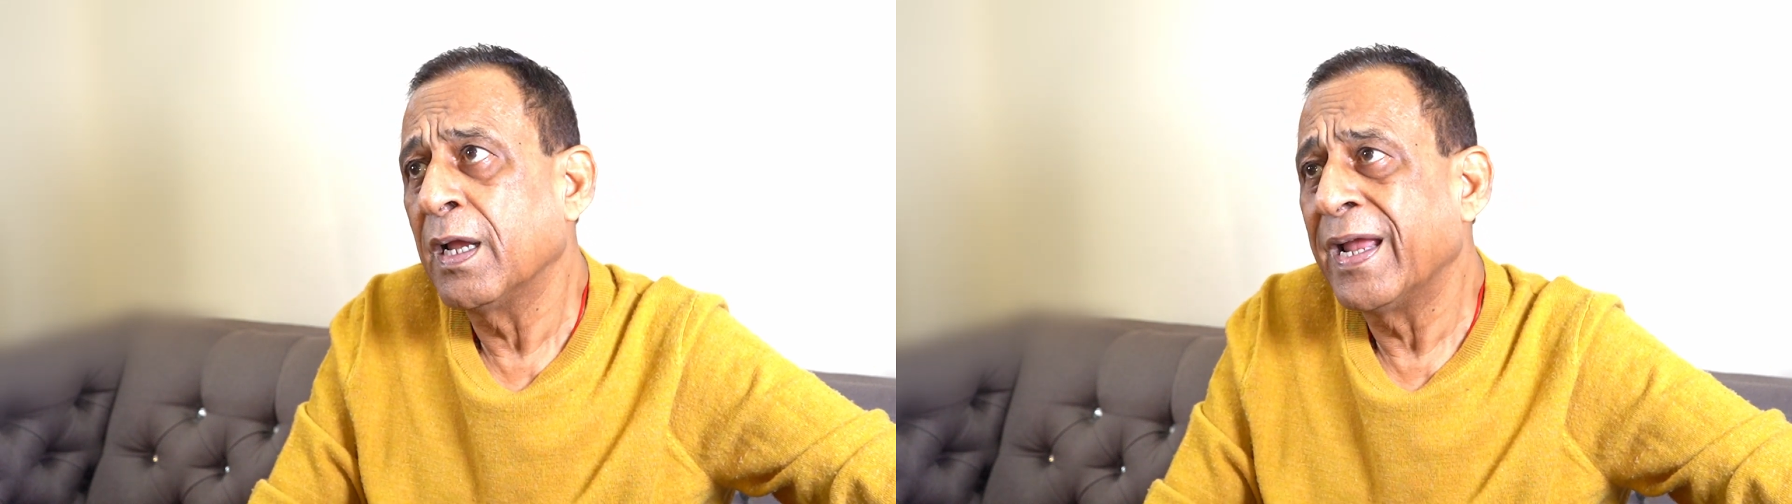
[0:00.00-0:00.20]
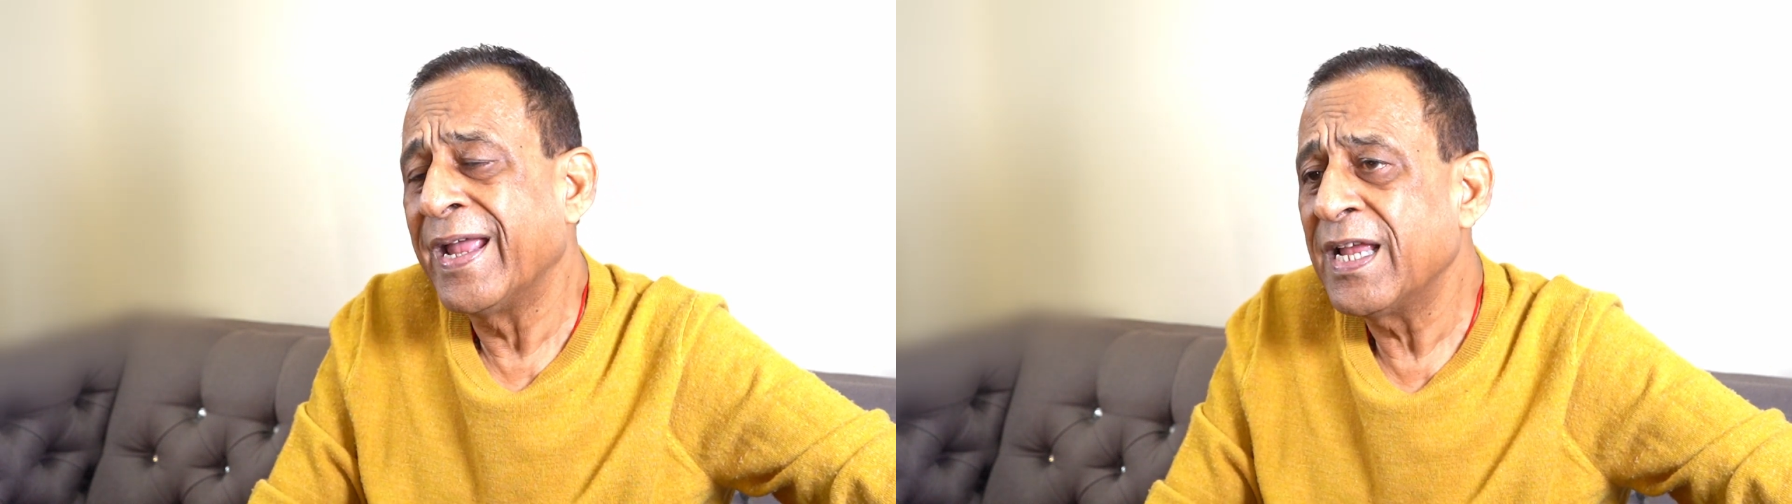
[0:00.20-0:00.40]

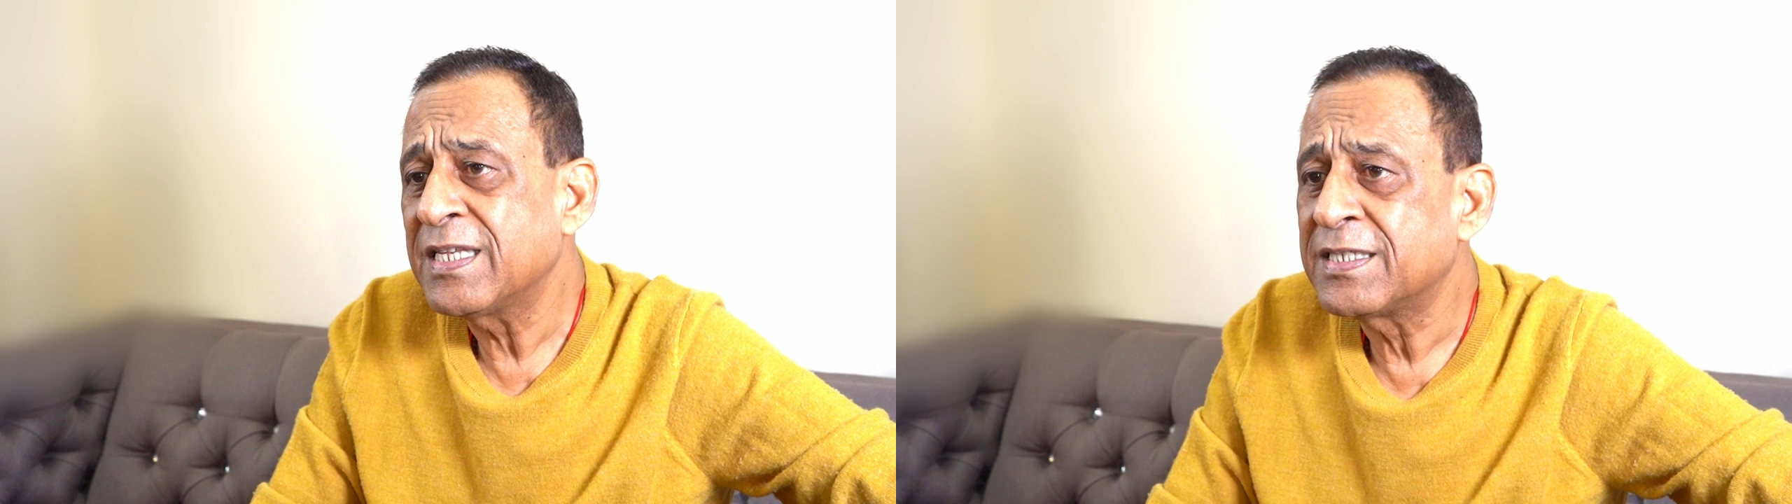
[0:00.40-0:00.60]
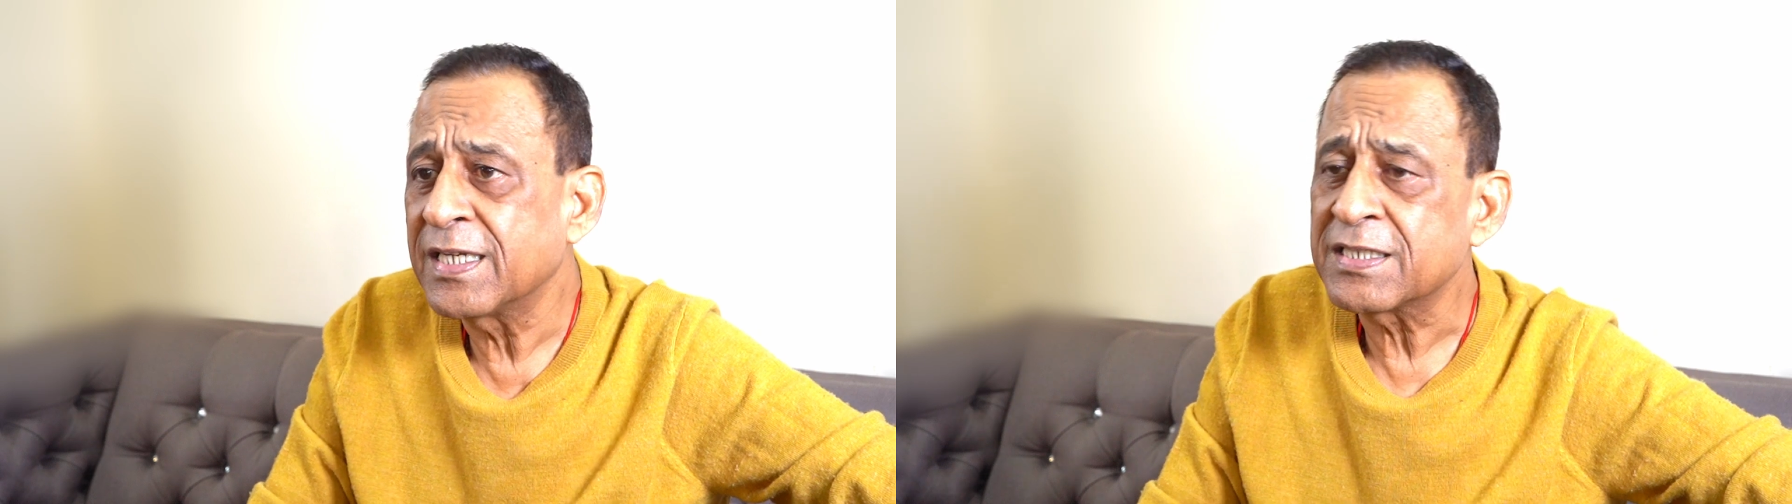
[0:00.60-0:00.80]
it
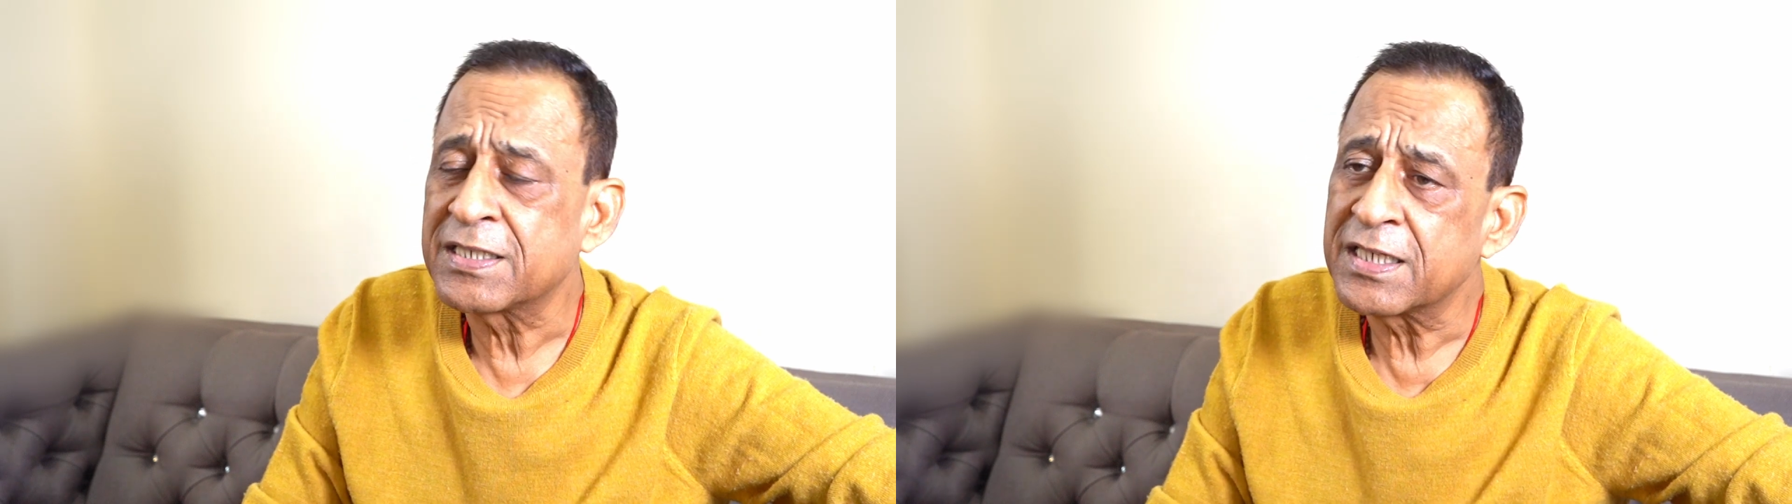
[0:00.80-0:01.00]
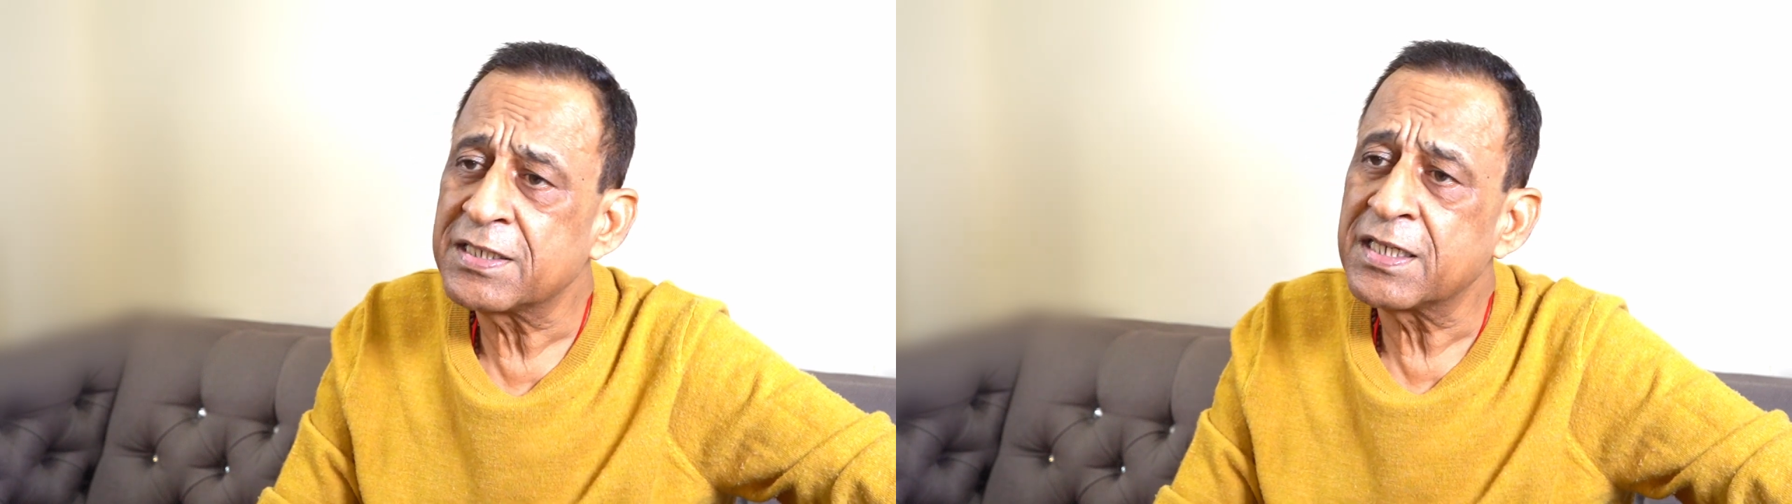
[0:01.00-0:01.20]
just
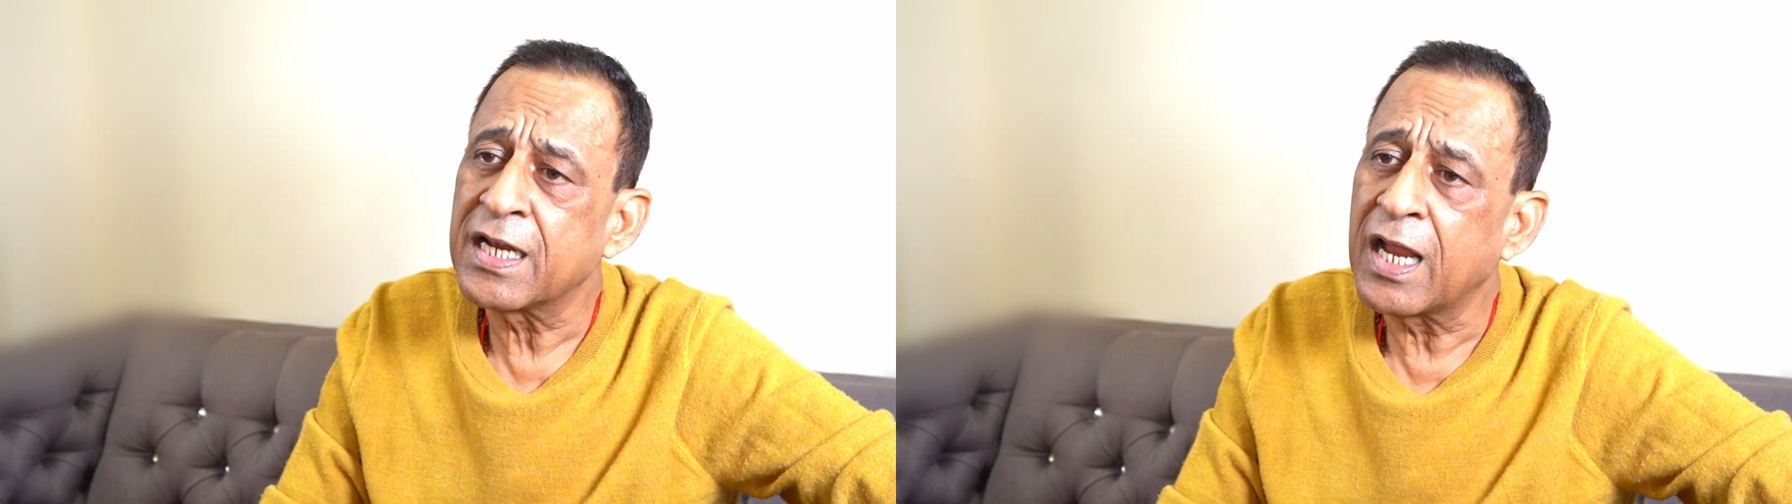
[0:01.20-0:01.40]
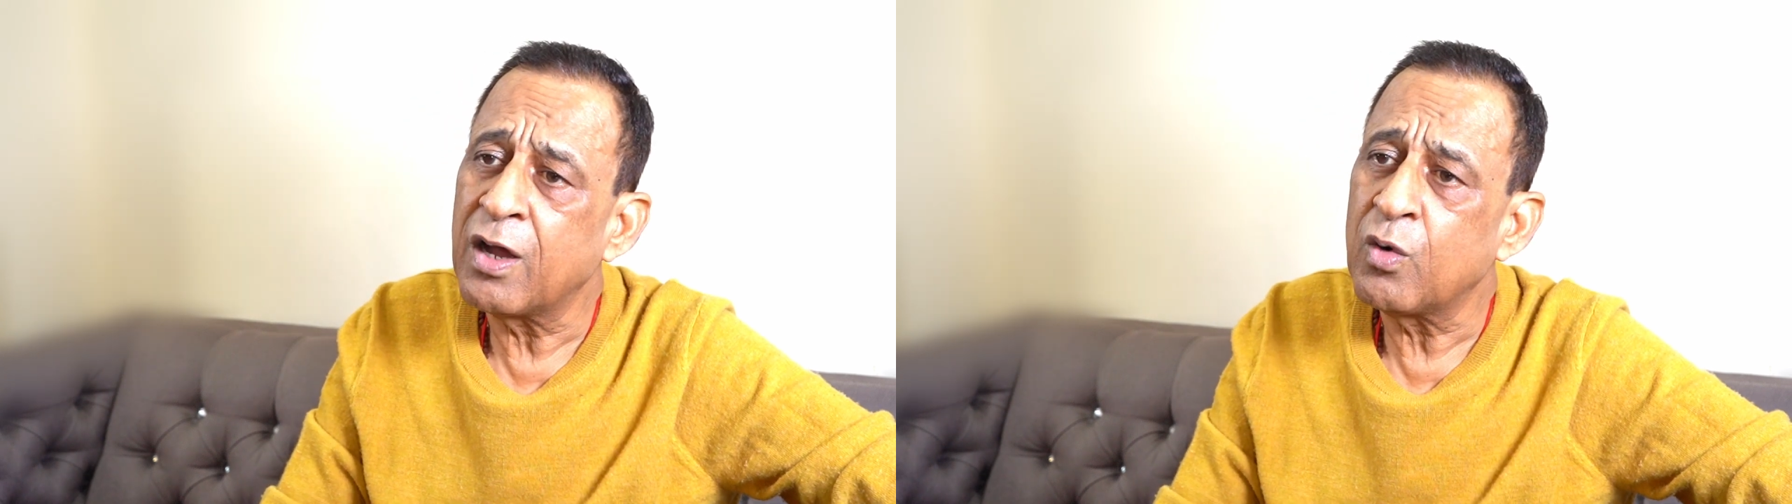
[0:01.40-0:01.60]
doesn't
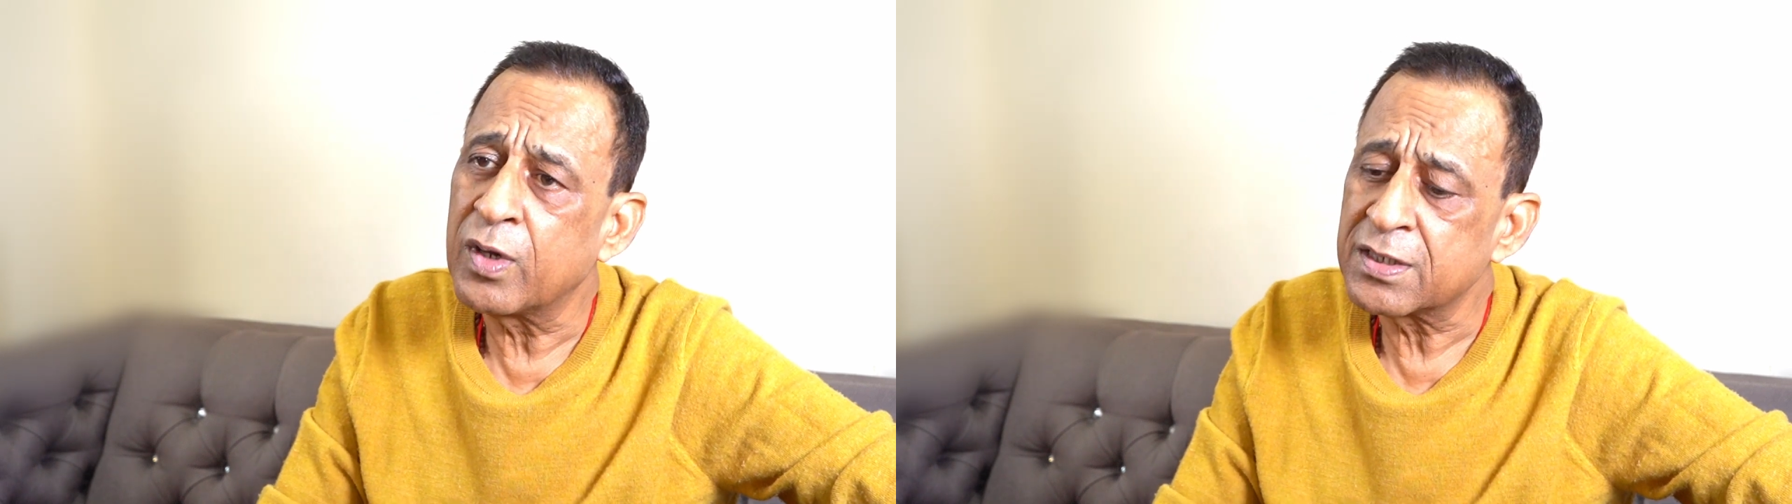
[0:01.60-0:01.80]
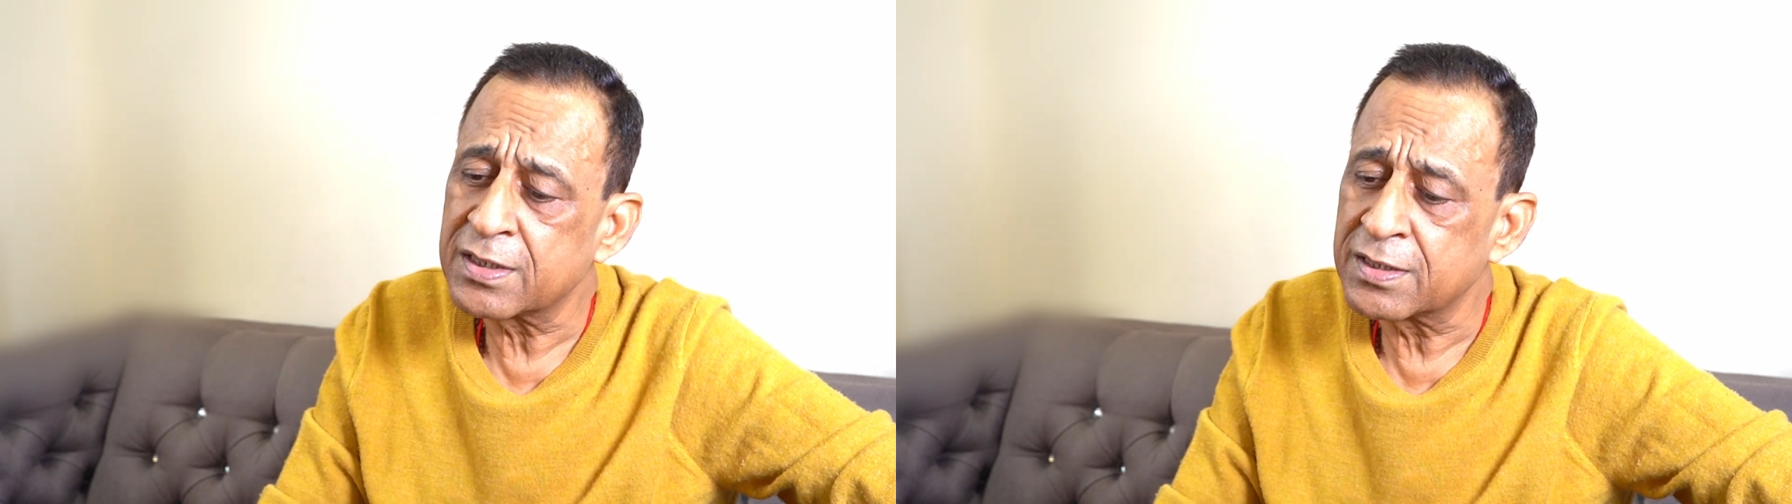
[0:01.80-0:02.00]
allow
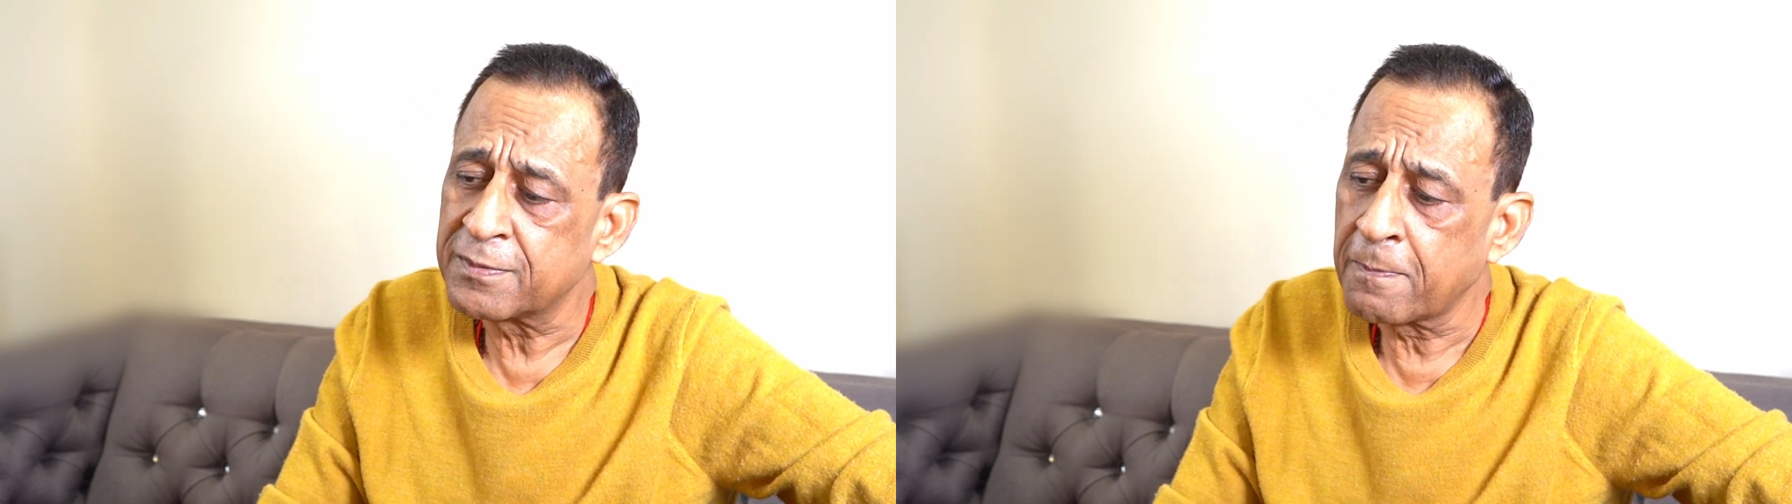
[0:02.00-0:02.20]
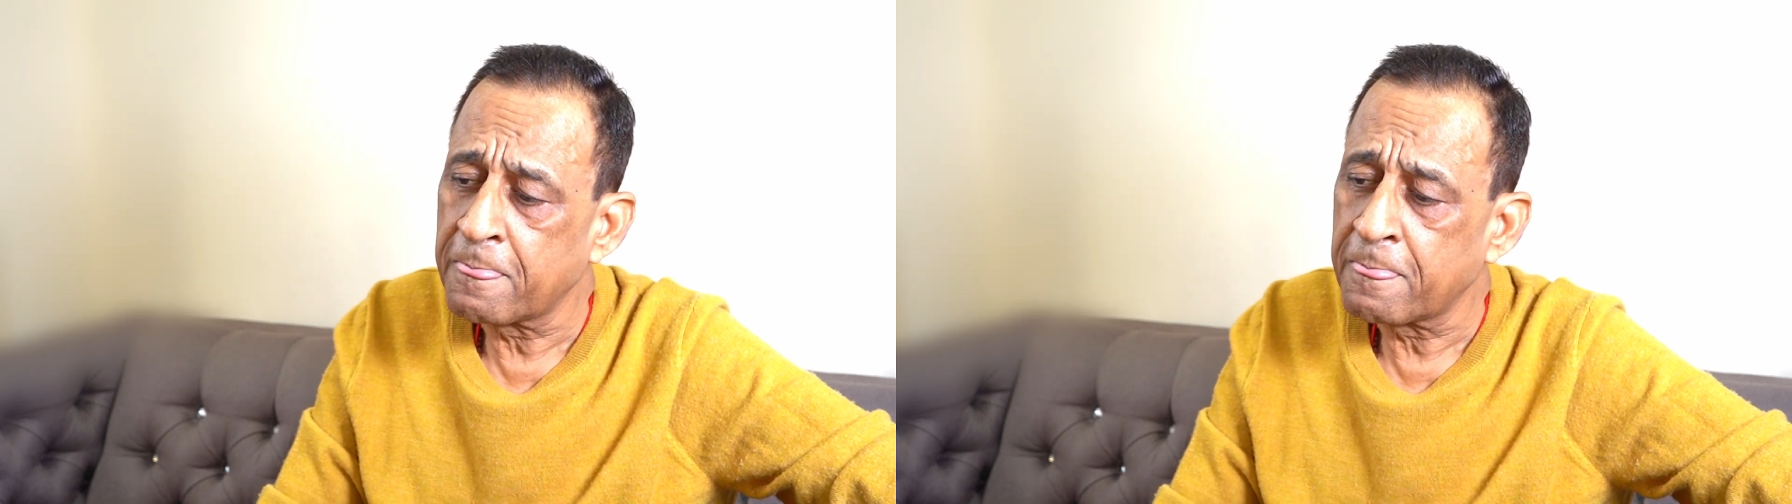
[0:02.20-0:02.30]
us